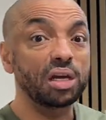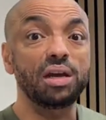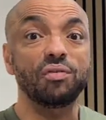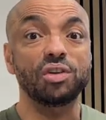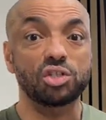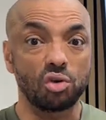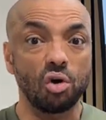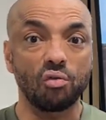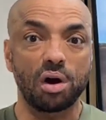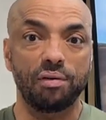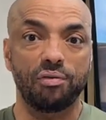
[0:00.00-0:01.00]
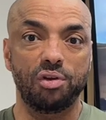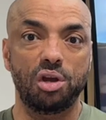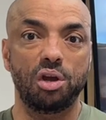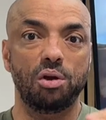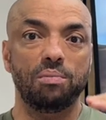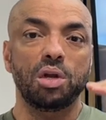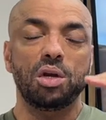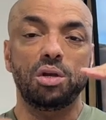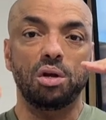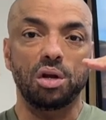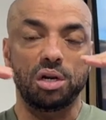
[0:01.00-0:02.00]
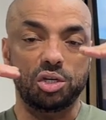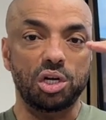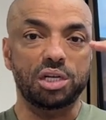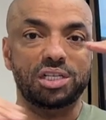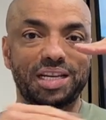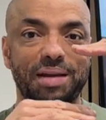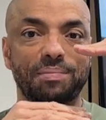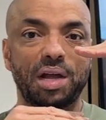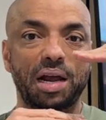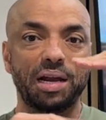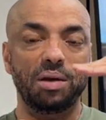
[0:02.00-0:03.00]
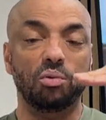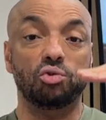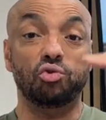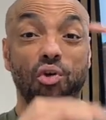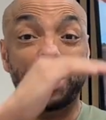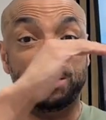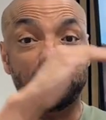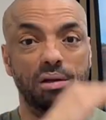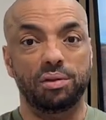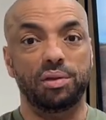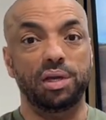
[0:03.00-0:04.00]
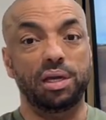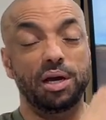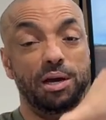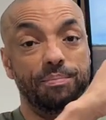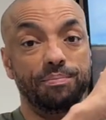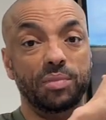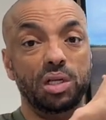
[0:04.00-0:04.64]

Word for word: If it's not right for you, you can adjust it and it will trail the